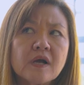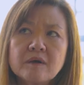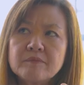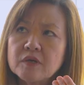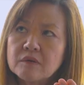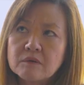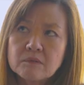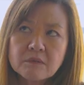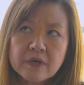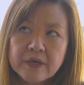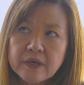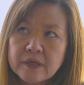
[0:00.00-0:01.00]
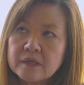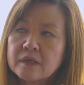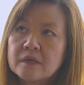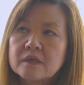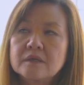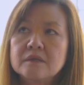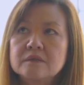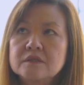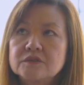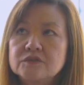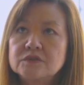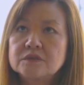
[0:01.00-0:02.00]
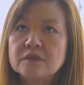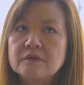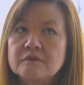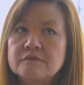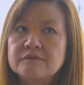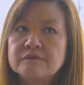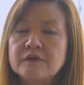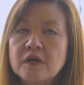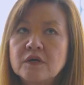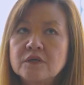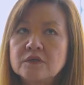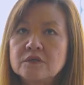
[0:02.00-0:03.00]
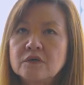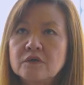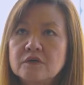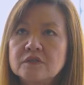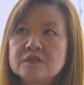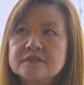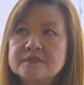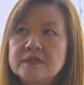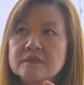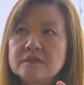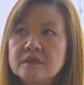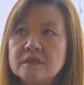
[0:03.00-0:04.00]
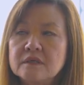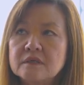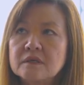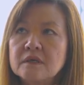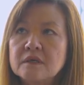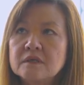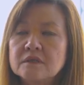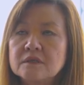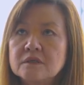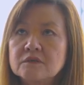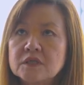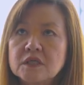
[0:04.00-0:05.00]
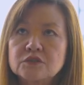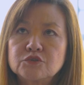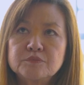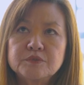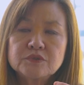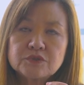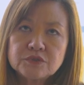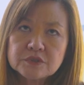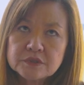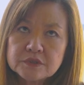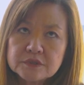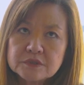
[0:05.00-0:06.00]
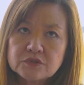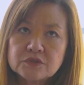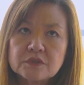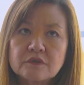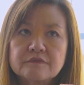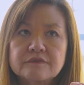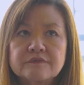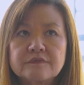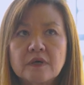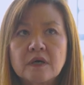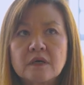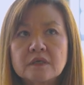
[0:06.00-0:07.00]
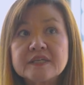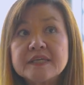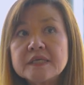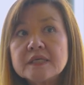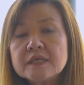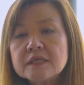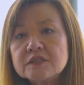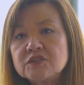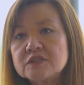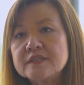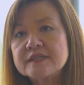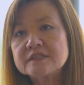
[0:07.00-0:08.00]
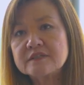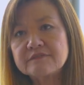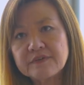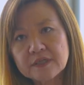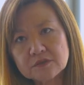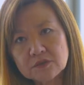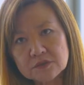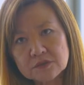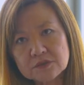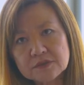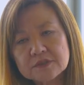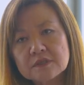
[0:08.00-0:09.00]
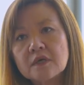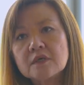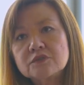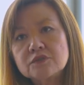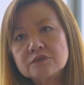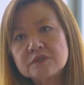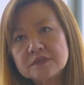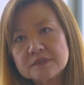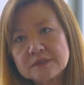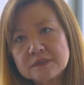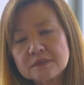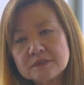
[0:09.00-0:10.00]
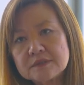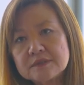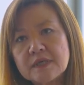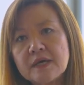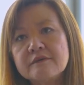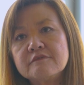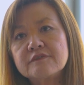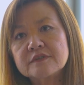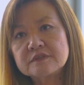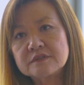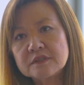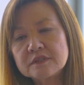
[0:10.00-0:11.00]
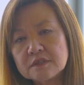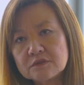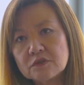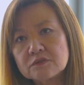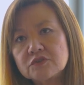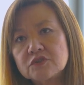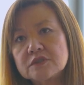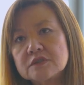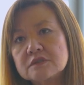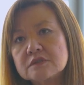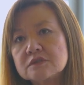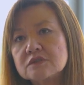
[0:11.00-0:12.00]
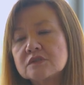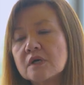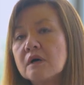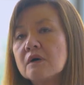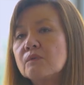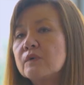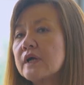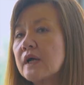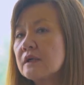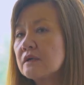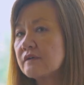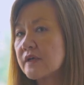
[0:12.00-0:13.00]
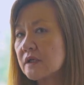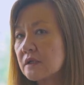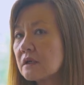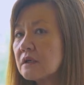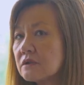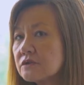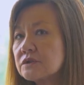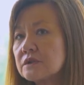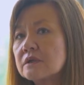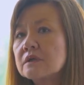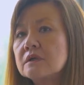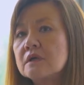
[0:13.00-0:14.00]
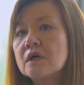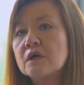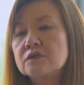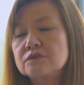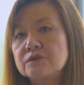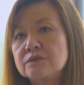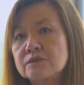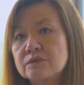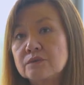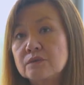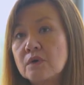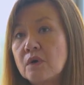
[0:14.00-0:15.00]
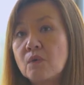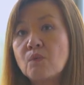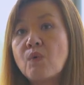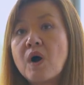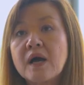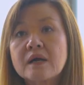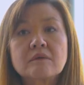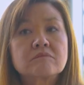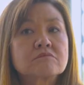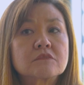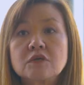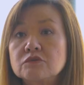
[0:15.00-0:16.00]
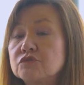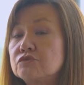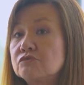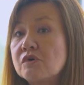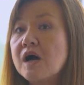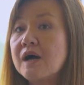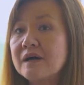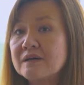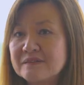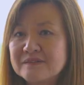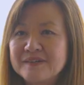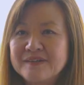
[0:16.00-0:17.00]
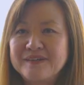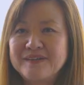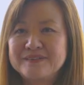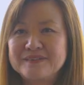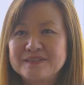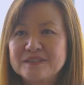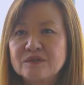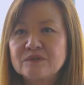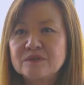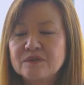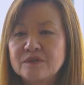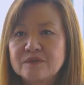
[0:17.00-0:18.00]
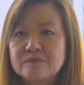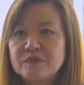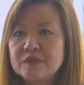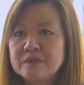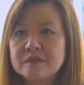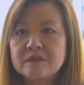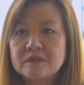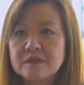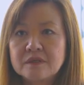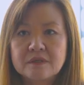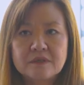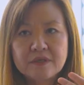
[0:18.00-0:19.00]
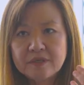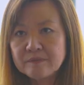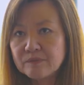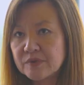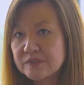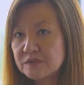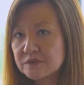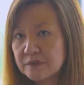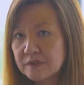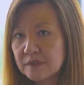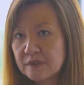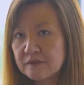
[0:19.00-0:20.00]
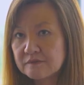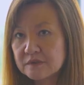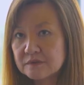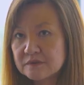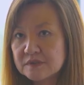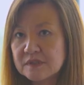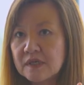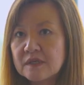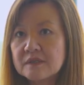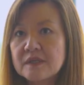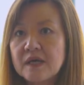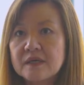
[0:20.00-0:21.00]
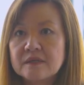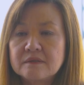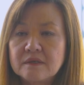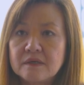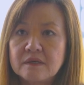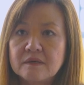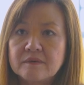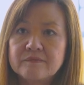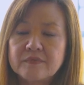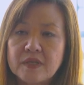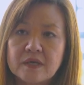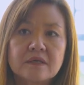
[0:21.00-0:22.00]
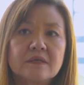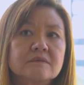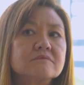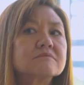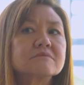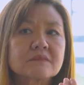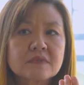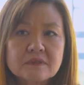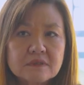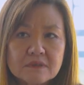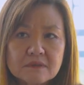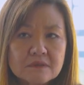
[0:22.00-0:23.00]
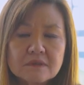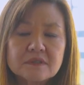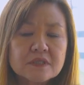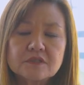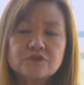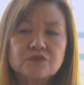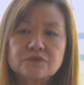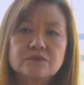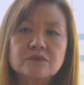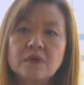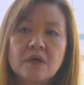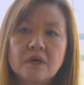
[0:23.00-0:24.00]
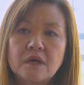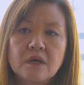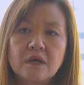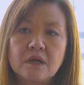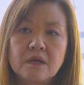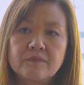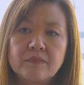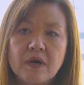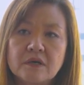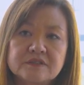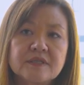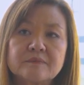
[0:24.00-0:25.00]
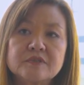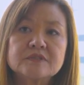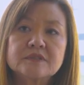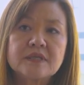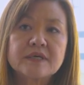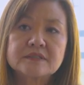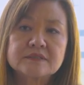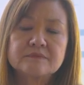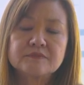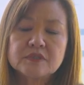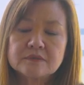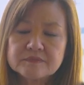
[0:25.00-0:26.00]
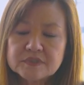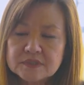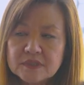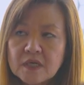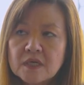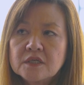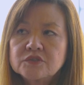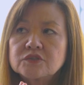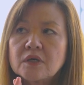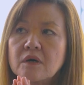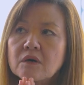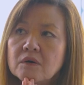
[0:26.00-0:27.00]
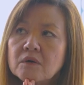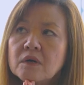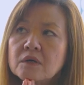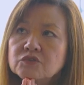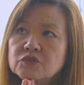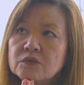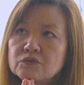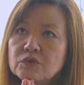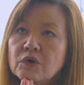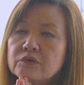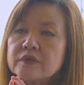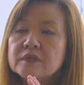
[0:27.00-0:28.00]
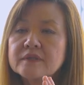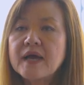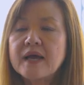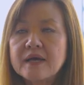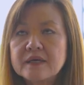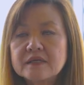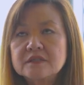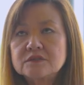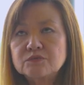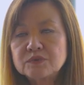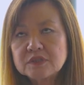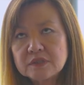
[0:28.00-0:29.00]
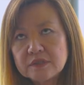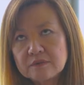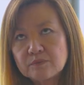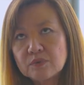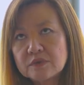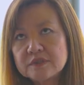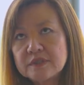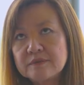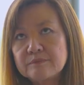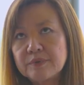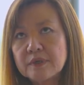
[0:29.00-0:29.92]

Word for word: come a long way in terms of you know understanding you know the contributions of uh, key genetic factors to the disease and from studying those genes we kind of get closer to what goes wrong at the cellular, molecular, and brain circuit levels that um, that can lead to um, Alzheimer's-like symptoms. So, so knowing that is really important